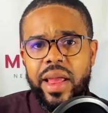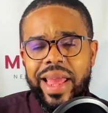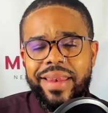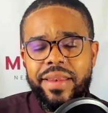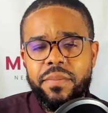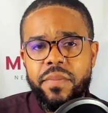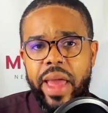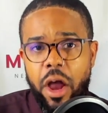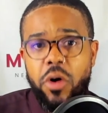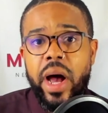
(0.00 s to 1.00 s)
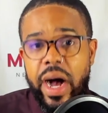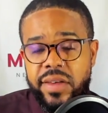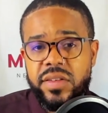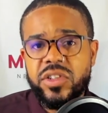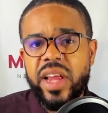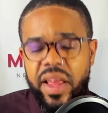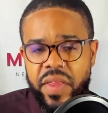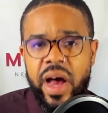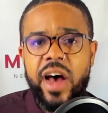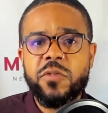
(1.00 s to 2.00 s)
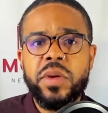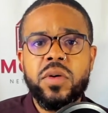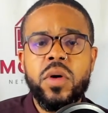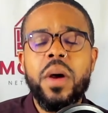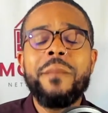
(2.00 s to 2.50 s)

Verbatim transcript: and held hostage in the hospital